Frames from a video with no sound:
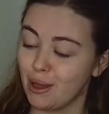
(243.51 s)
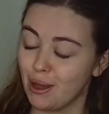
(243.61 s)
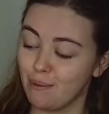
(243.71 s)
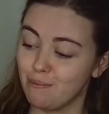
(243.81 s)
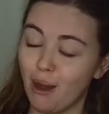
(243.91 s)

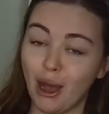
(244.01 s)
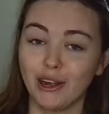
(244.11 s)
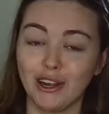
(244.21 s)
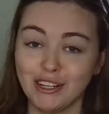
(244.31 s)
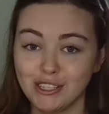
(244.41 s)

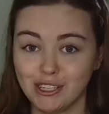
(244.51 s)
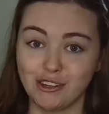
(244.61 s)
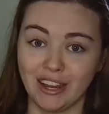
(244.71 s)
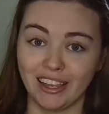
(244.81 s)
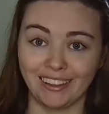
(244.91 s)
modern
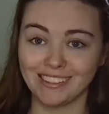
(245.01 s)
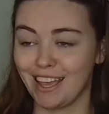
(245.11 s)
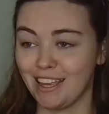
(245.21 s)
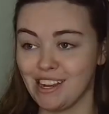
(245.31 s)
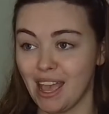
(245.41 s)
strings
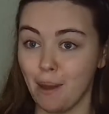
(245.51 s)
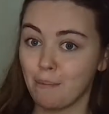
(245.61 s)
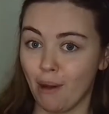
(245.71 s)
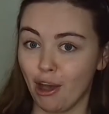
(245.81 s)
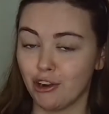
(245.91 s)
and a
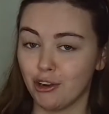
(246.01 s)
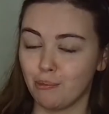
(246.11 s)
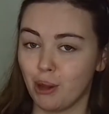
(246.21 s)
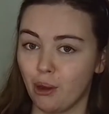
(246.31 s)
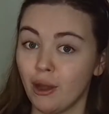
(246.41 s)
modern
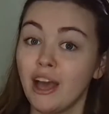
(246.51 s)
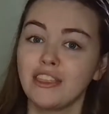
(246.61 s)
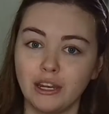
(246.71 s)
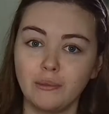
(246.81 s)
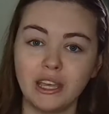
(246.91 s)
bow,
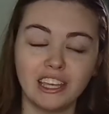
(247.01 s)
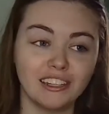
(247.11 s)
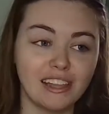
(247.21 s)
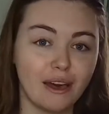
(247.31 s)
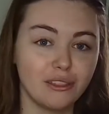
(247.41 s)
then we can
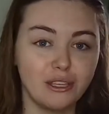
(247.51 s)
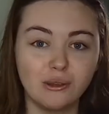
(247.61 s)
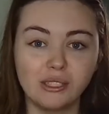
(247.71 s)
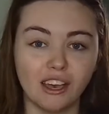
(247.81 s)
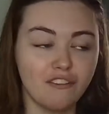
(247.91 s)
allow the use
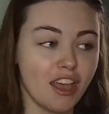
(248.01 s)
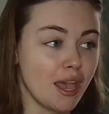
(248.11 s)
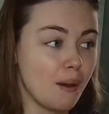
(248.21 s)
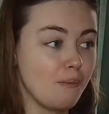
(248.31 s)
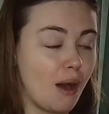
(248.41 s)
of a
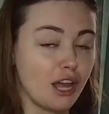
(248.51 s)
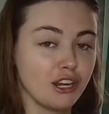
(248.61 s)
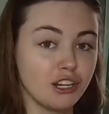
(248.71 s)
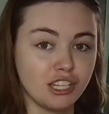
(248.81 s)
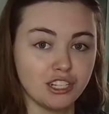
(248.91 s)
modern
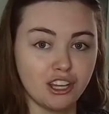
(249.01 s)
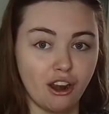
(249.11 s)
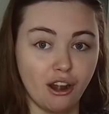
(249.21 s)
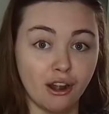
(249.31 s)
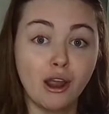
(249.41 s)

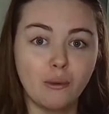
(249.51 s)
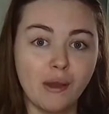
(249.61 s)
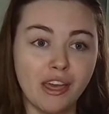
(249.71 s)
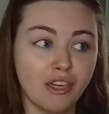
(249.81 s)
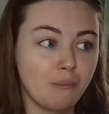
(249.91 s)
guitar
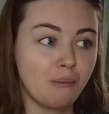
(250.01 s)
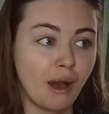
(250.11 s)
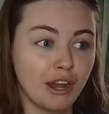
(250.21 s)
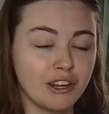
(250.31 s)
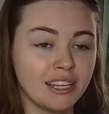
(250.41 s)
with
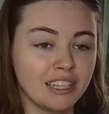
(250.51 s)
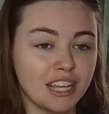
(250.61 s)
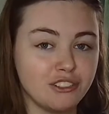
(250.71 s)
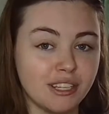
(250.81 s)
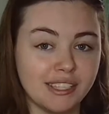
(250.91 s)
modern
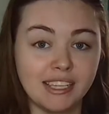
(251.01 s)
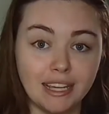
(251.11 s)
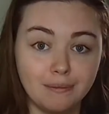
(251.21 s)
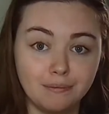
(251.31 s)
electricity.